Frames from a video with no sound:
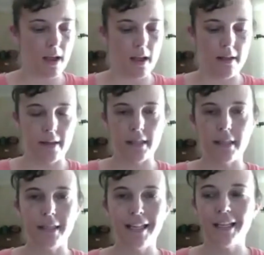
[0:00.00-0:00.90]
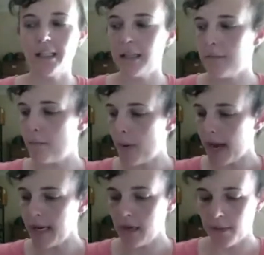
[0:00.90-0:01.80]
And then Seedling
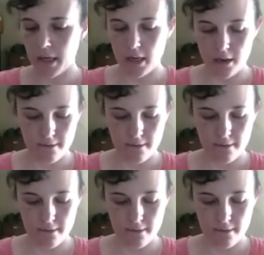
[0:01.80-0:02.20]
Baby,